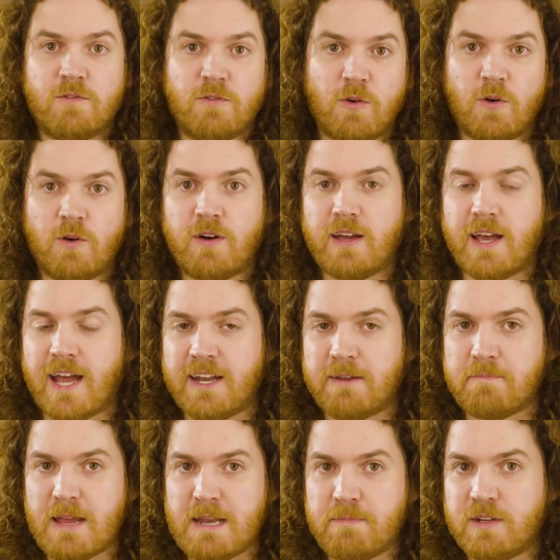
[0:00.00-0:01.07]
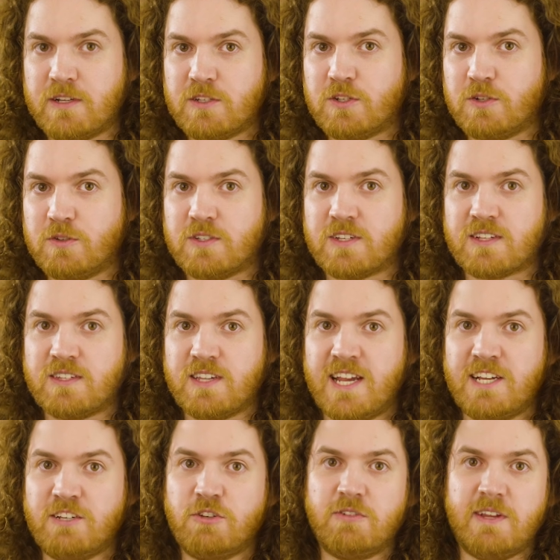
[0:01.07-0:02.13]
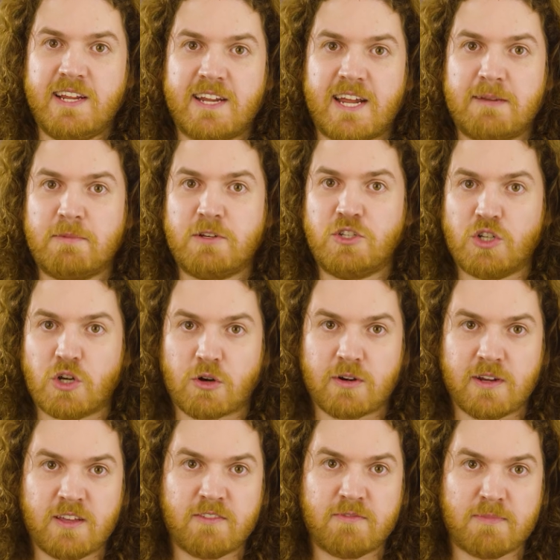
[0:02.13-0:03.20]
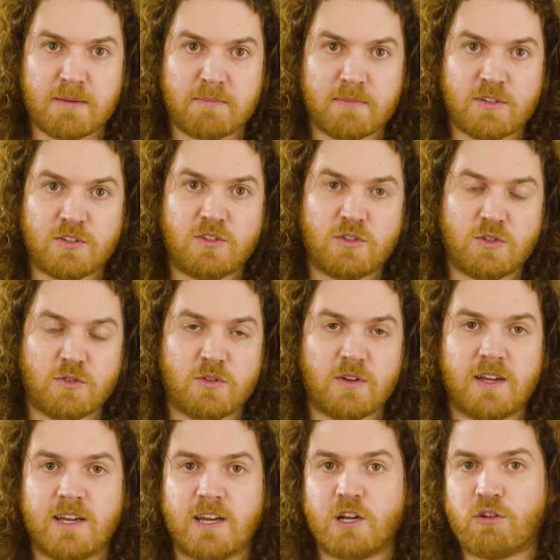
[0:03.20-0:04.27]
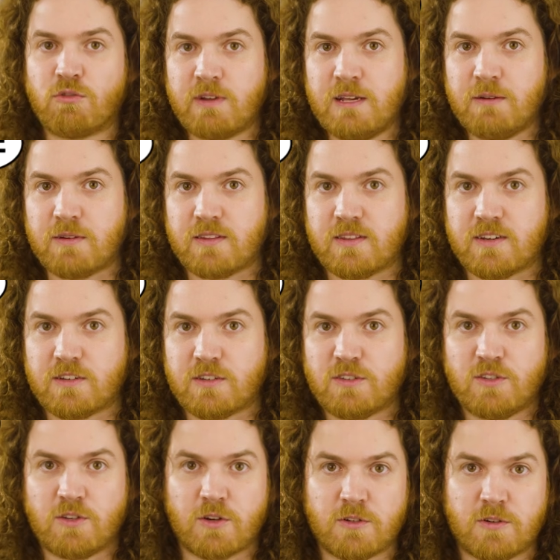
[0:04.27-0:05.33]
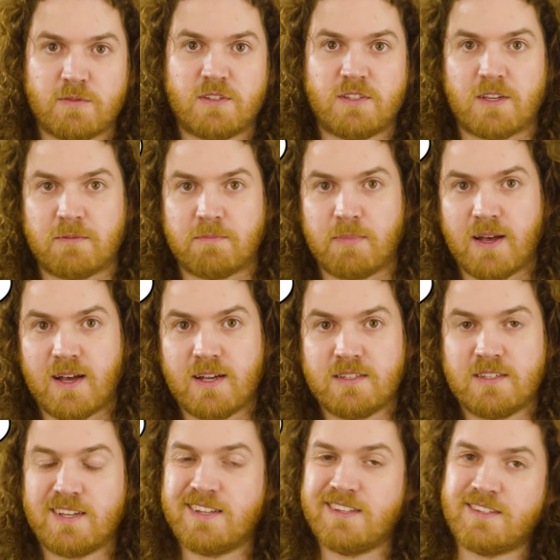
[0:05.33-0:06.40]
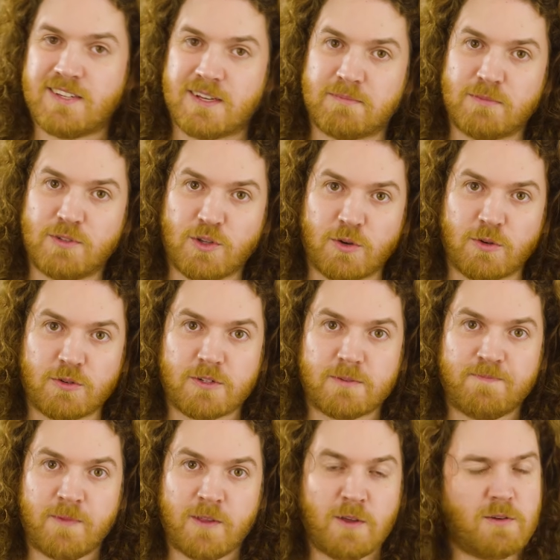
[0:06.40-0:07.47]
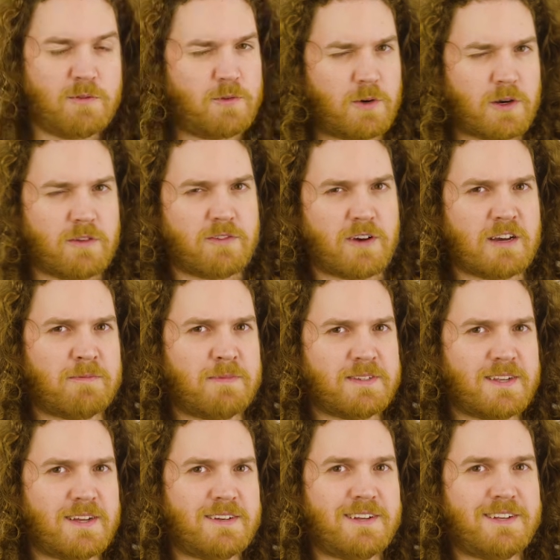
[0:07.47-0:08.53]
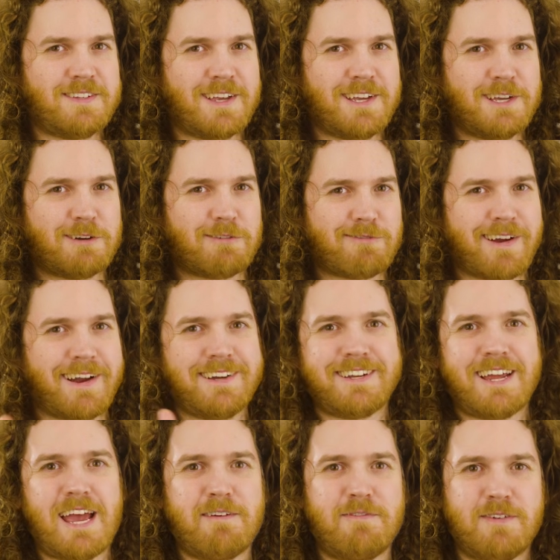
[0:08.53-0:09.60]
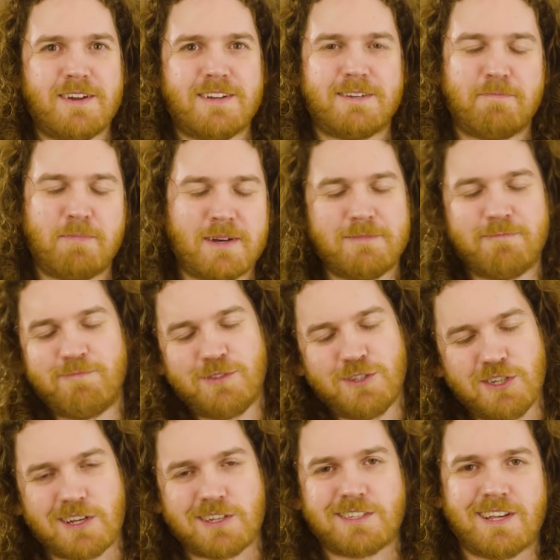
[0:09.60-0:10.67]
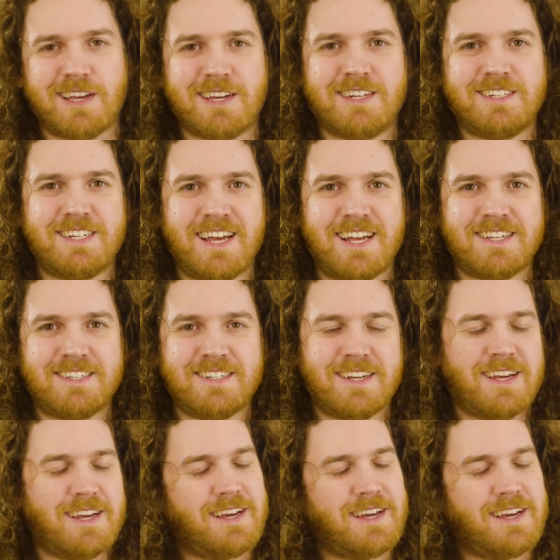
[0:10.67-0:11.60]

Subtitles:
For an amendment to succeed, you need a majority of members to agree with it, so some pass and some don't. 45% is a great effort, but just like a test,